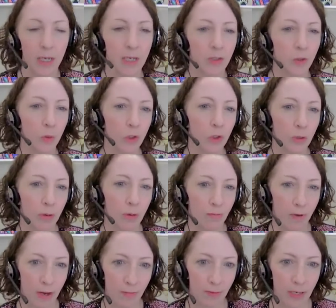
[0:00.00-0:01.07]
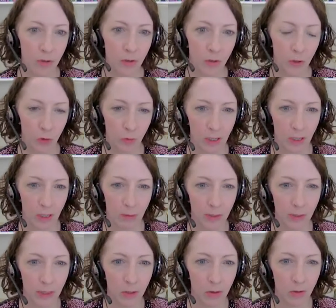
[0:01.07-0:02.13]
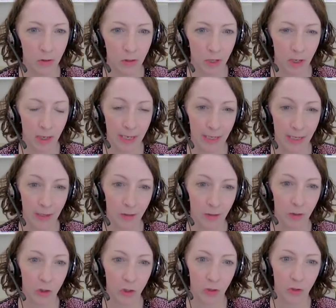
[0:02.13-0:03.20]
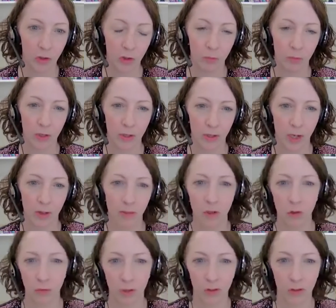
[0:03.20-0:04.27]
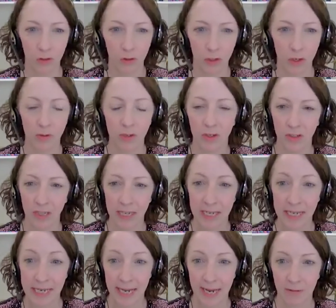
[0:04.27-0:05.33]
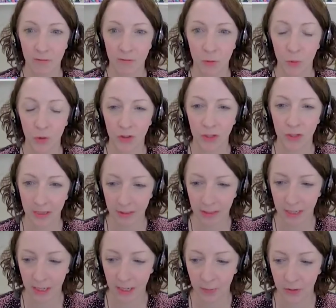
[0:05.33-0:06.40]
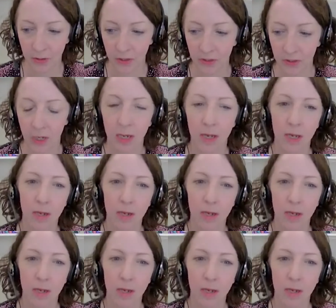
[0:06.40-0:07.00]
It's also a very good treatment used in conjunction with other drugs known as CDK4/6 inhibitors